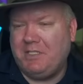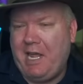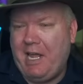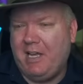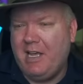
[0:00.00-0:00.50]

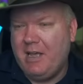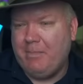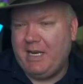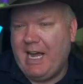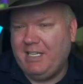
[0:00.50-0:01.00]
mistake,
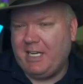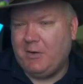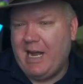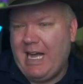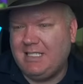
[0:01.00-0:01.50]
but I
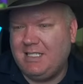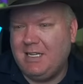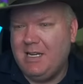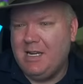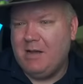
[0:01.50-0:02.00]
digress.